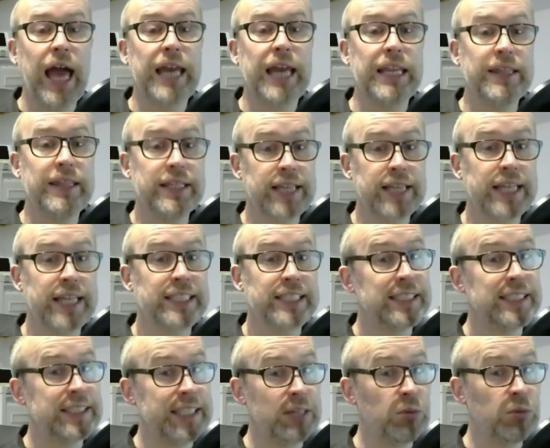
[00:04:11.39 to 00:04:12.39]
And in this case,
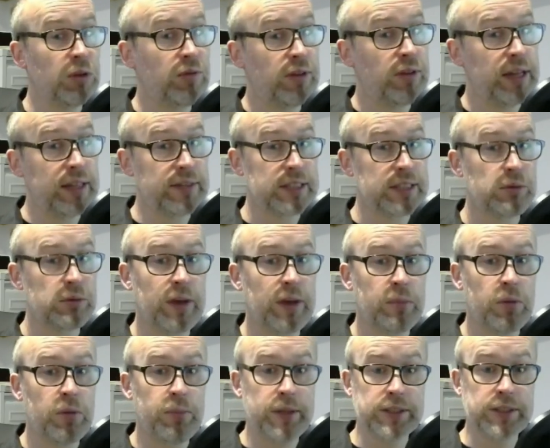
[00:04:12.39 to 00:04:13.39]
considering we've linked this with
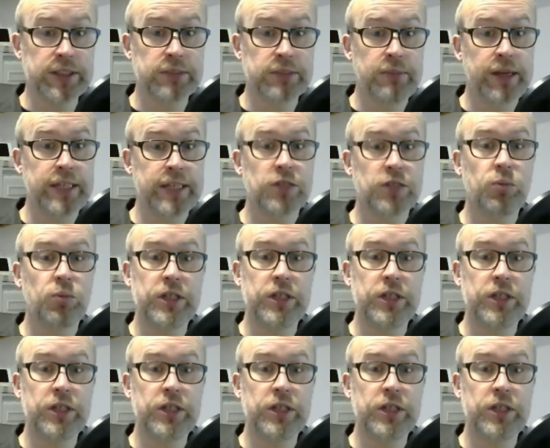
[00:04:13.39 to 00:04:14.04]
Apple Business Manager,